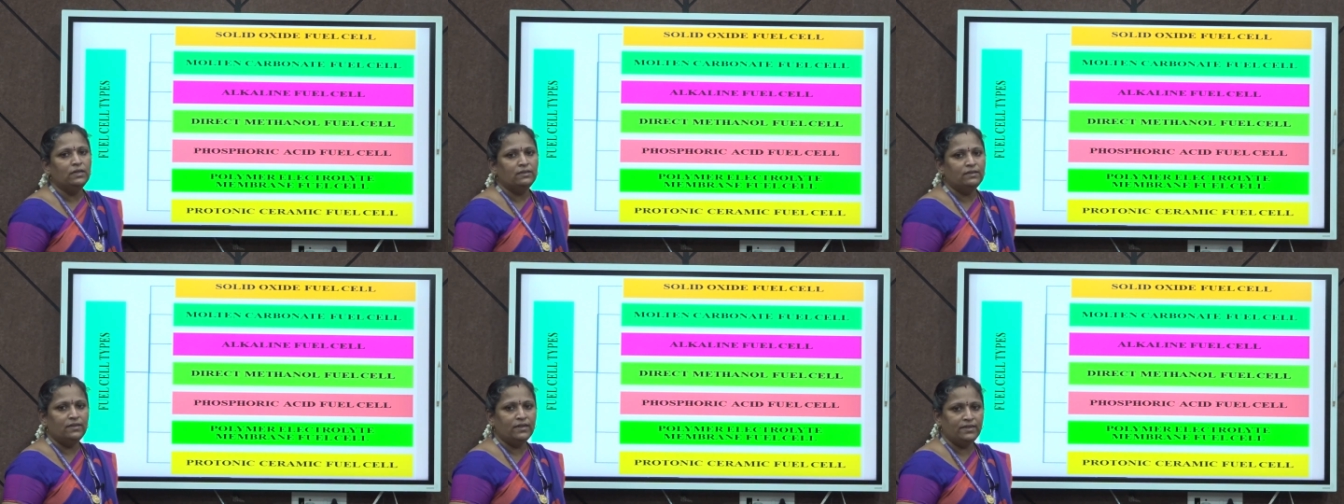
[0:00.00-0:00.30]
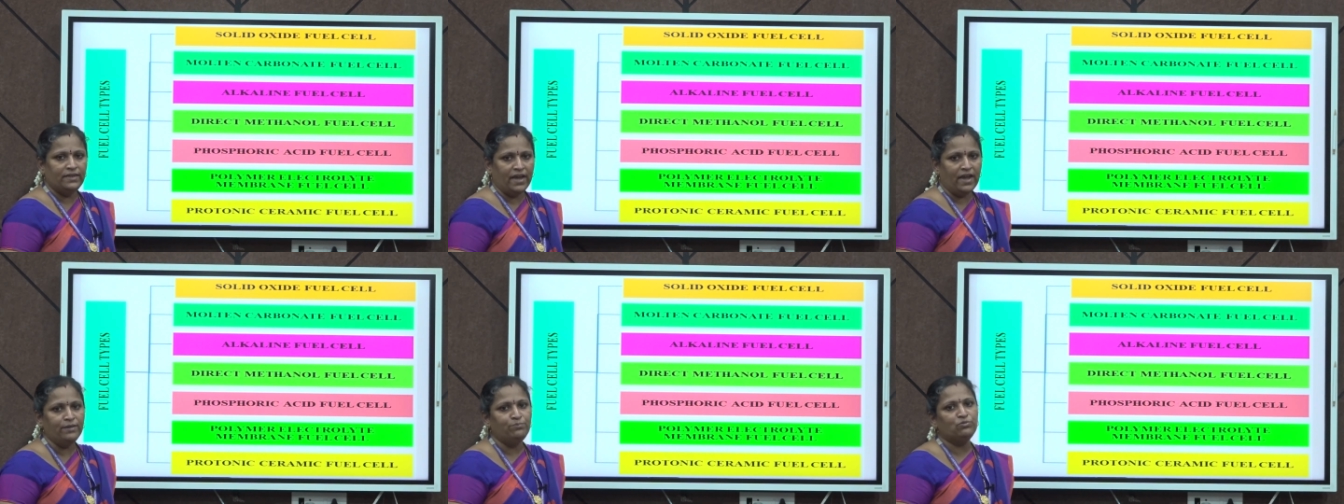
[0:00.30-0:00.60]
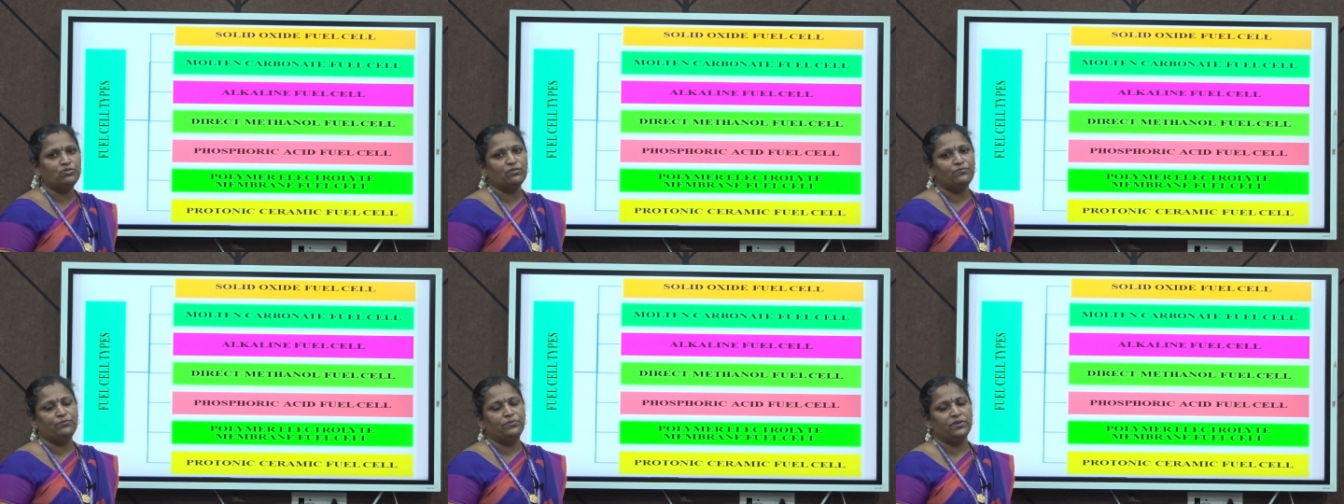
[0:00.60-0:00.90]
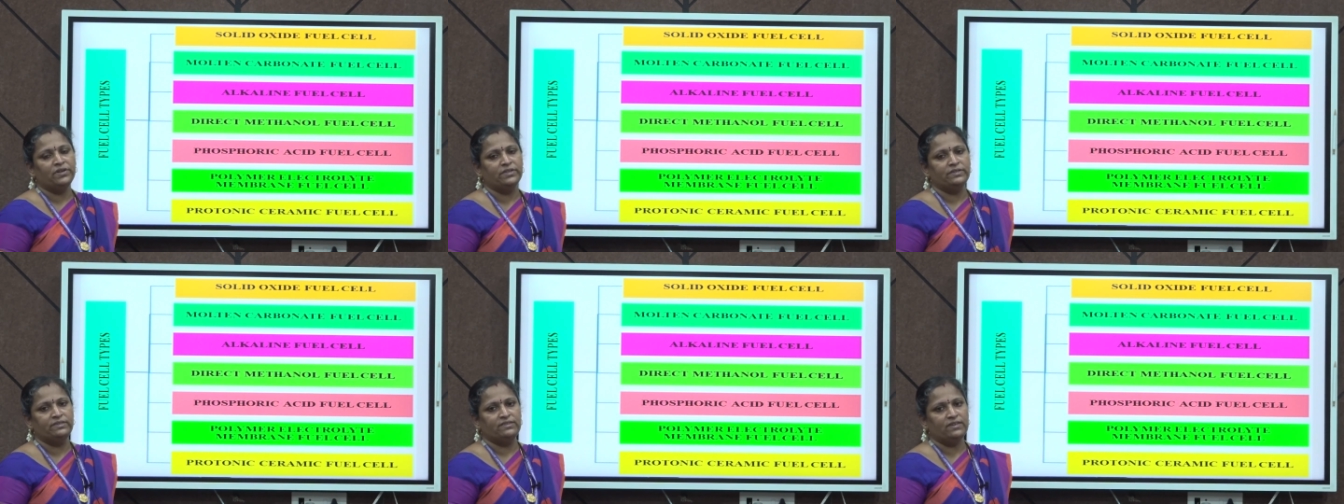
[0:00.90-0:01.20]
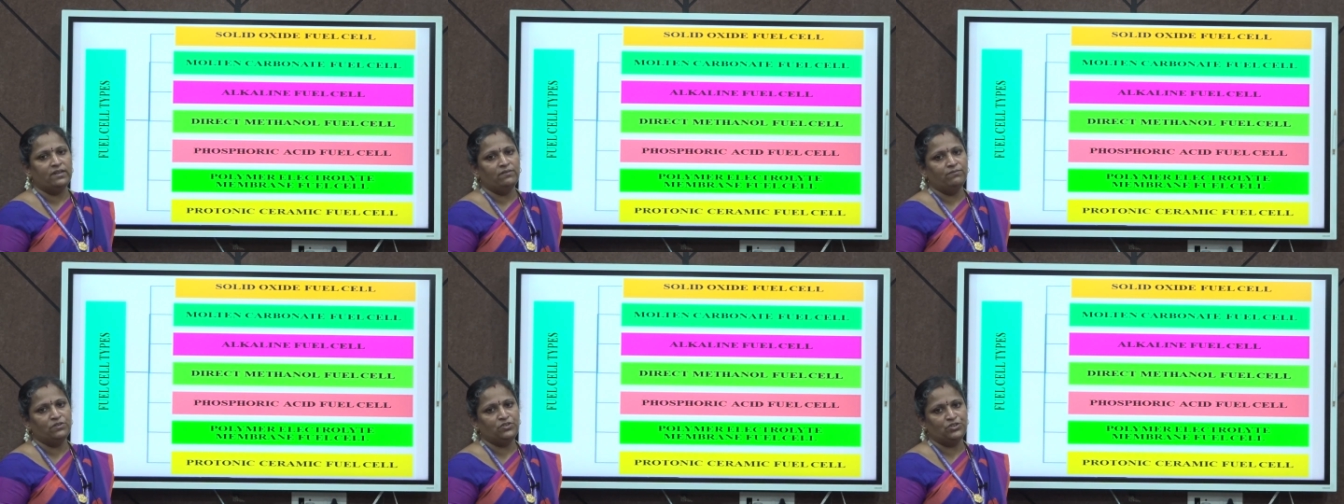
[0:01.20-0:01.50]
the types of fuel
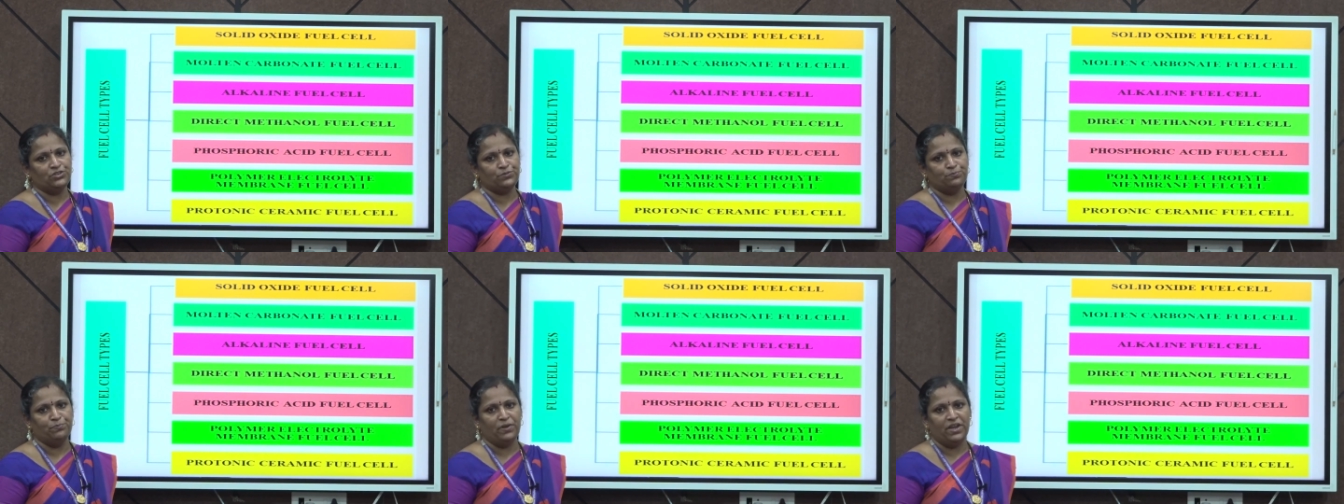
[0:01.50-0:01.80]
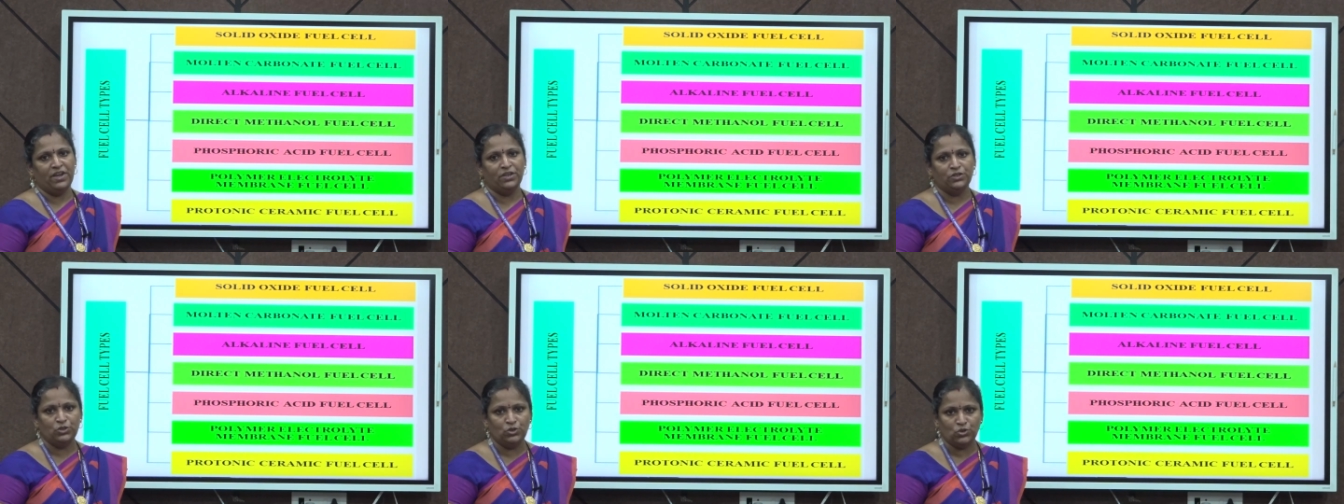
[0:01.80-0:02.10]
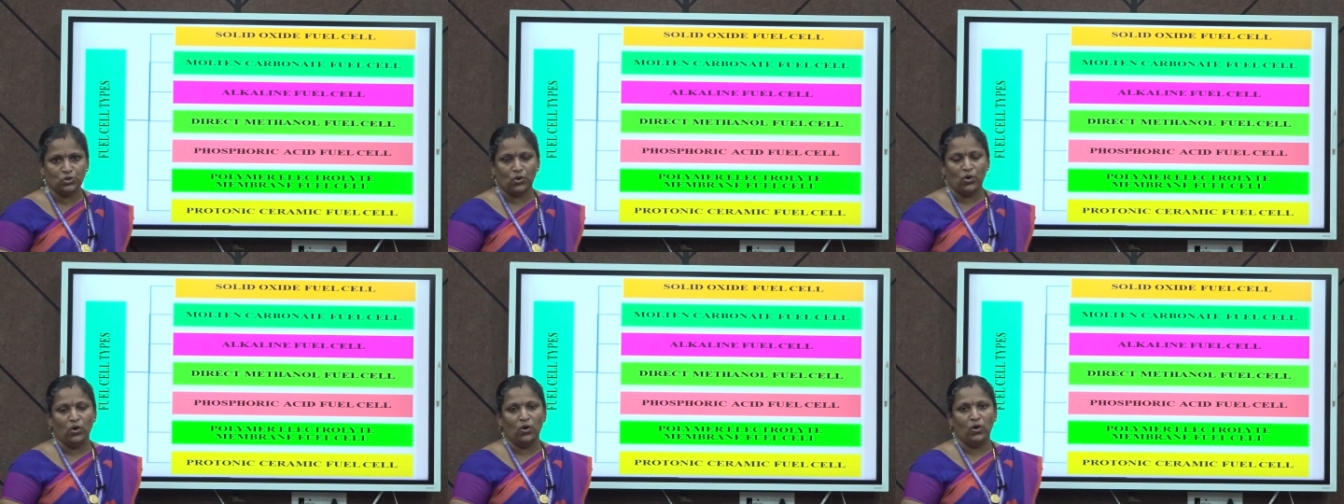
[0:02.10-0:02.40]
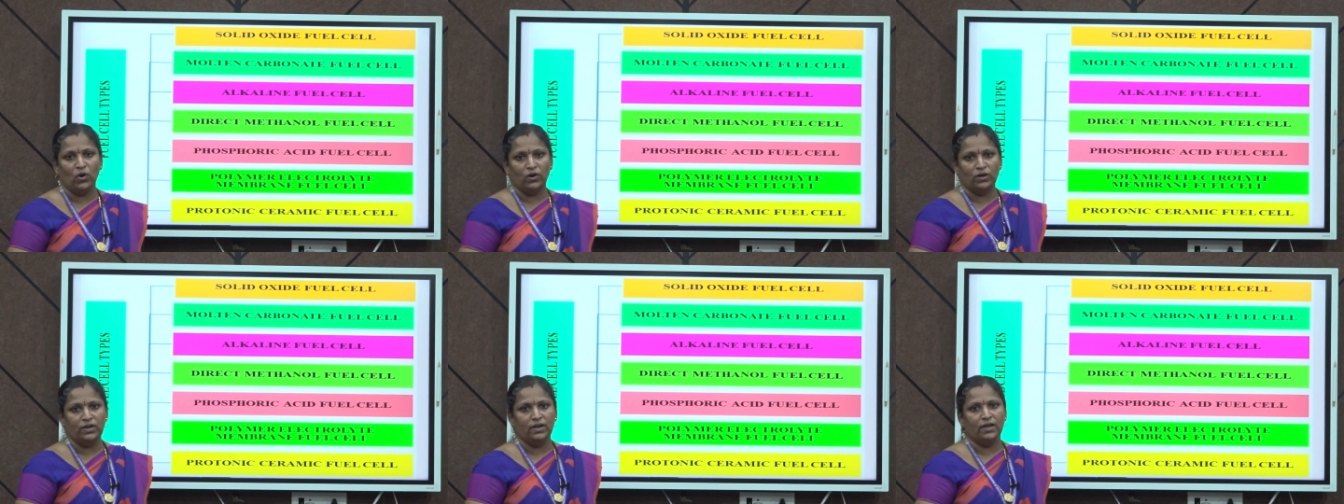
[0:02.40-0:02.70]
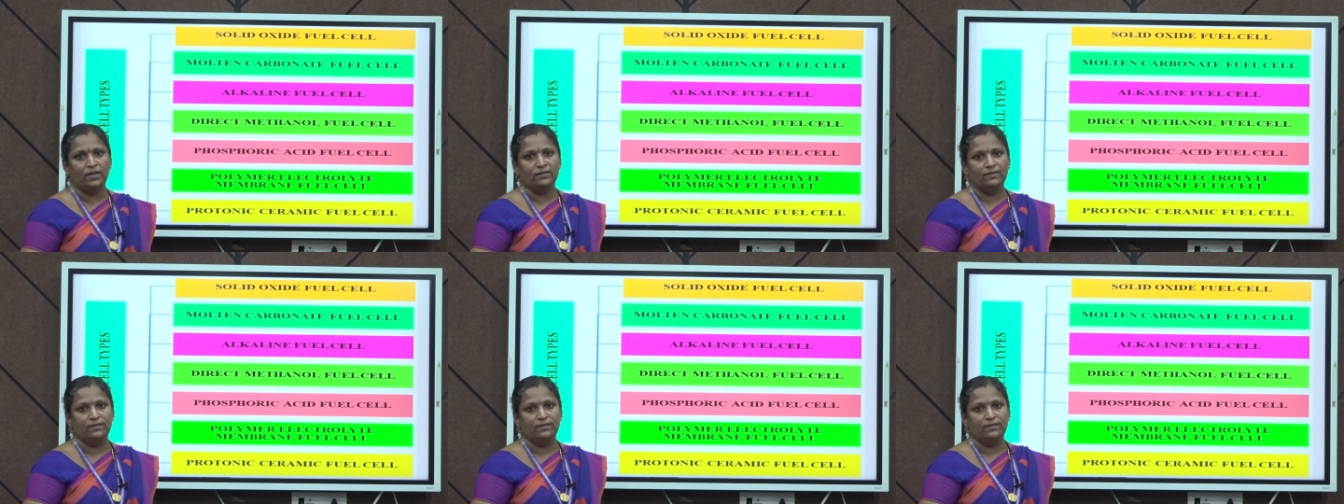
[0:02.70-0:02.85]
cell which is based on uh,